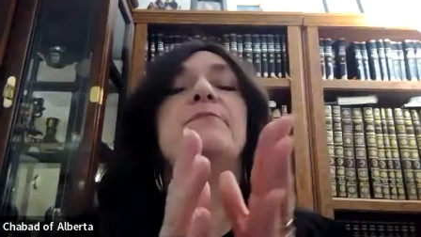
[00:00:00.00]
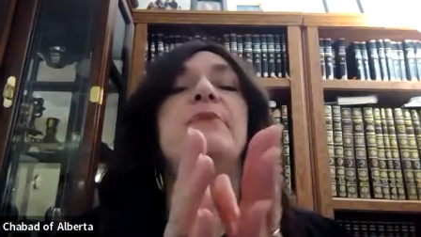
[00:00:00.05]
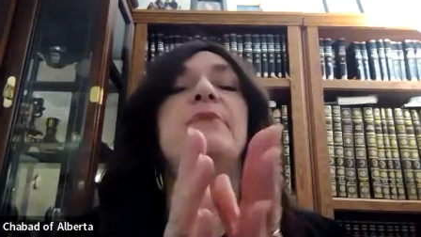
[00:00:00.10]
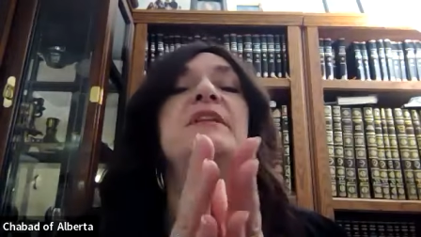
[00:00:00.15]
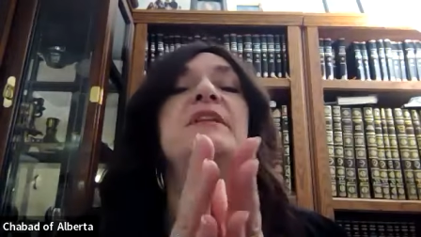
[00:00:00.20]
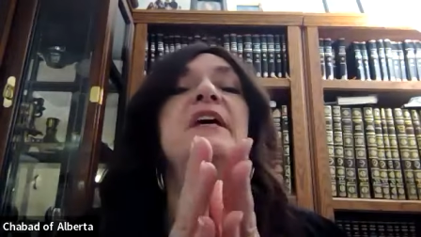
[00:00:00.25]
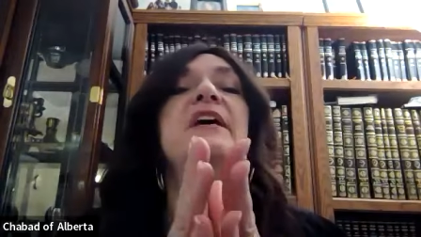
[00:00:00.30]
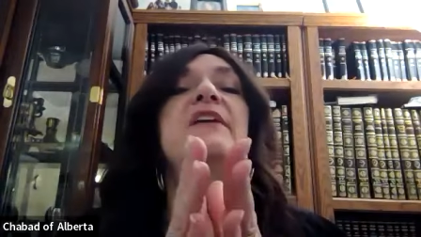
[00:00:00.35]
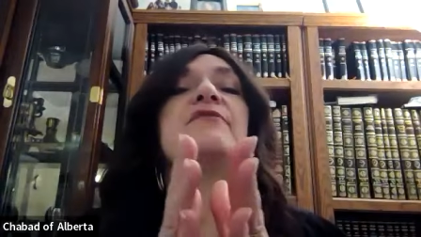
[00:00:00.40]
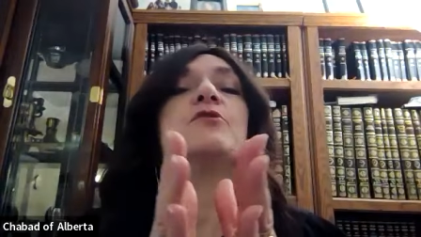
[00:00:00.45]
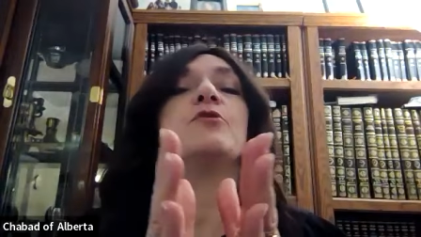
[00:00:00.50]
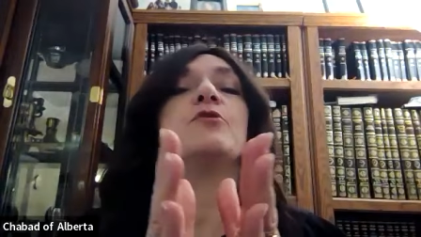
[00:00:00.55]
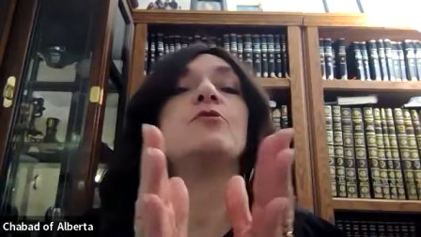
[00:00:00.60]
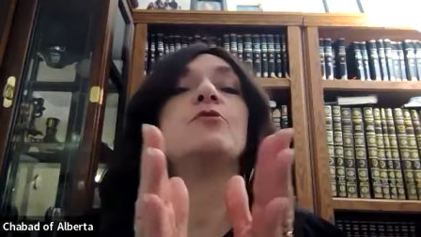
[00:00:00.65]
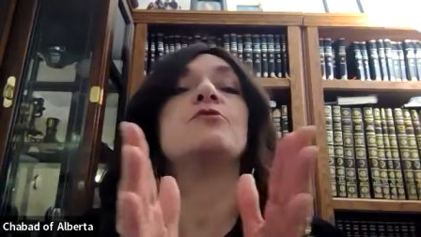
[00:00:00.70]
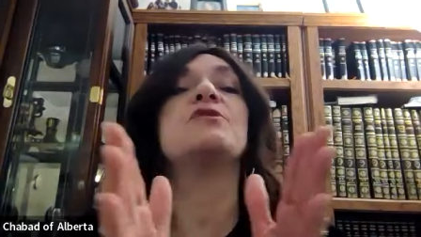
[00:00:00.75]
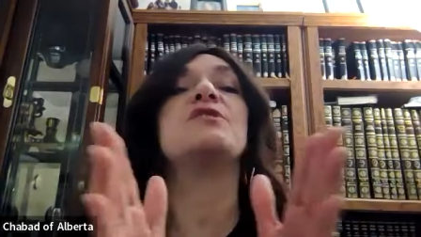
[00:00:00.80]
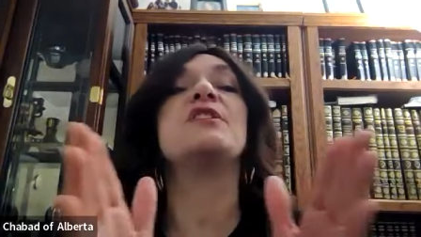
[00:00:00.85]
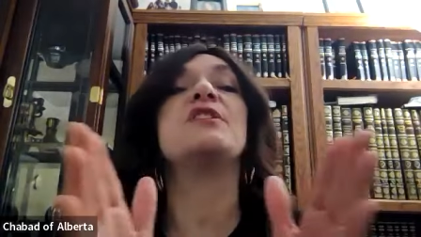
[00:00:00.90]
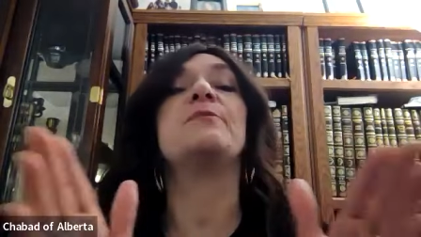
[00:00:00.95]
but they have to go
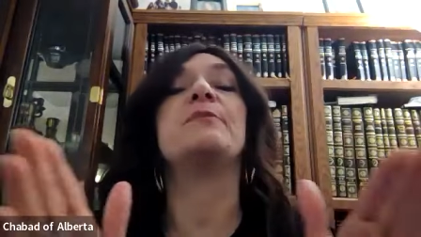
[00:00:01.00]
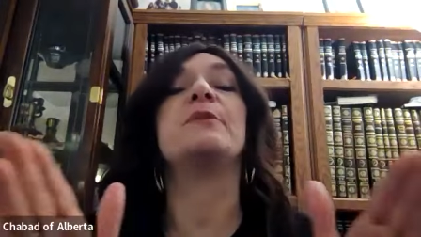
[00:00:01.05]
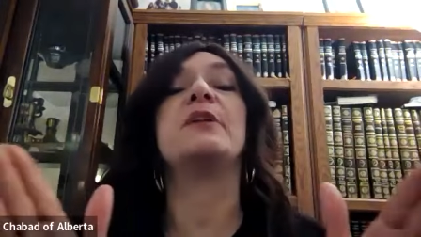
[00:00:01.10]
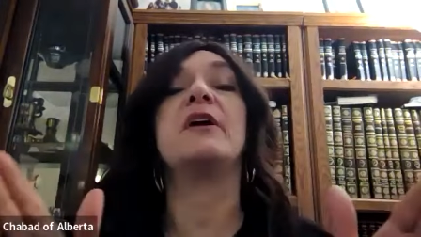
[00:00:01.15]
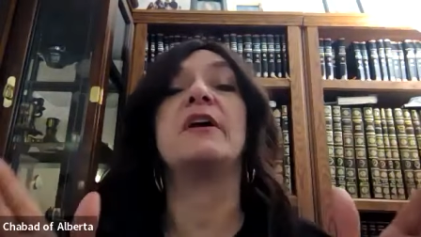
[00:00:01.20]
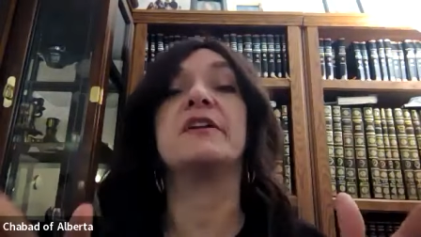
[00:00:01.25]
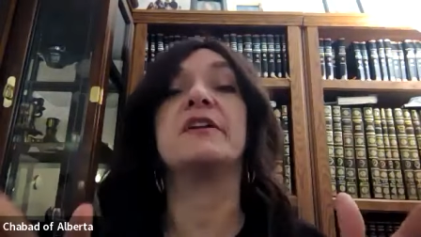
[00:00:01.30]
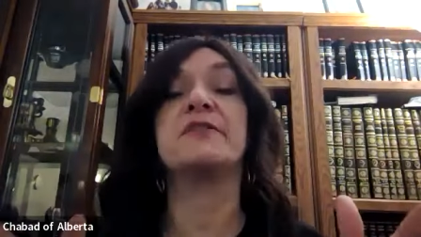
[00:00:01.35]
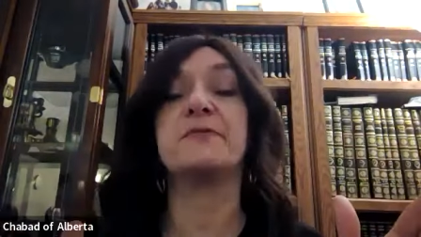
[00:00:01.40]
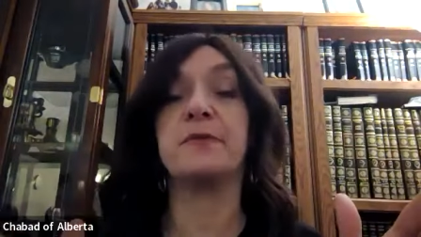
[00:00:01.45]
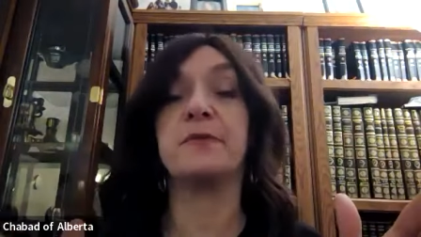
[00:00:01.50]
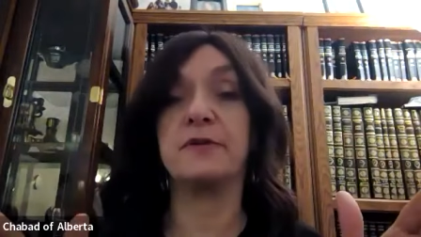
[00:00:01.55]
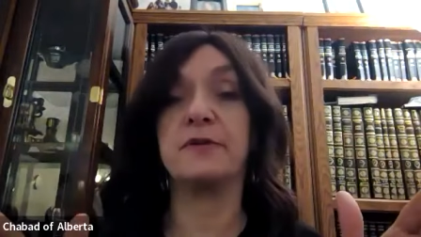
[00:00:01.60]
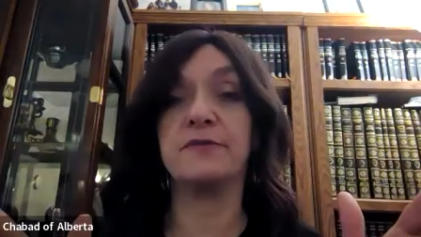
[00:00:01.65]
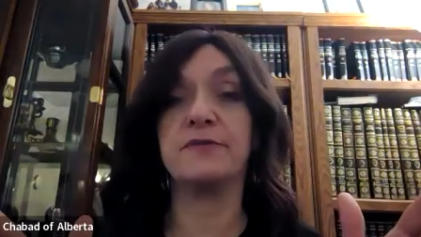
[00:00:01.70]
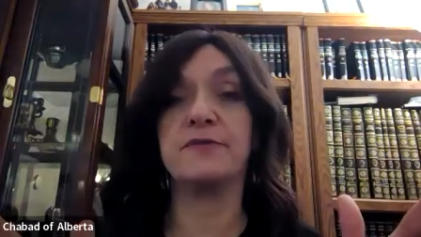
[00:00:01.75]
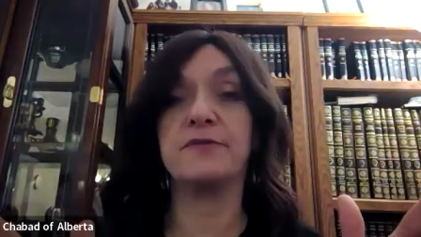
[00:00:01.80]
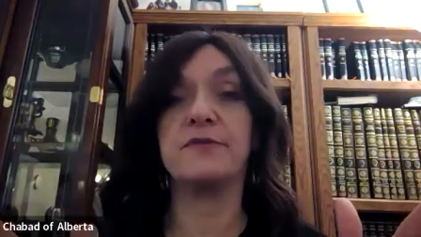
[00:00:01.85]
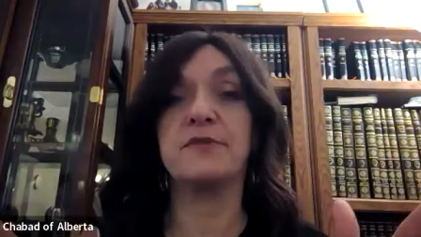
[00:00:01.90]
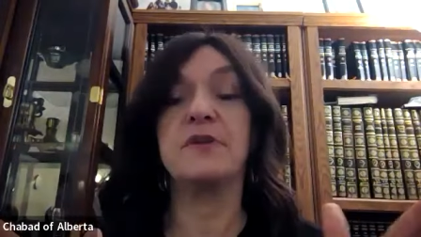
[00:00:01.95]
to separate
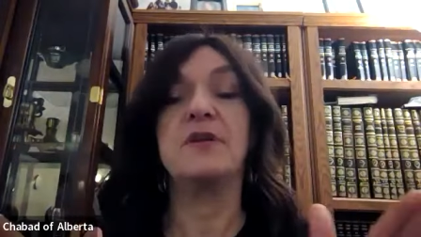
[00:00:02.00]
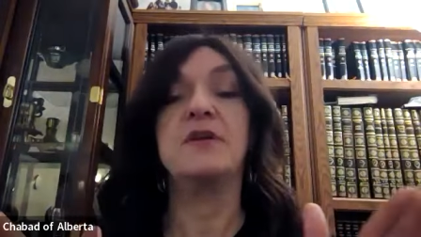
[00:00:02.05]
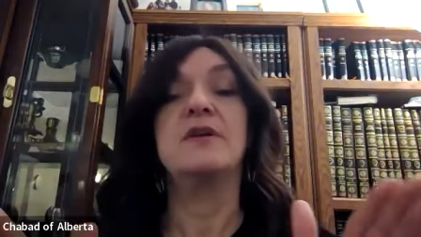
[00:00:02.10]
hospitals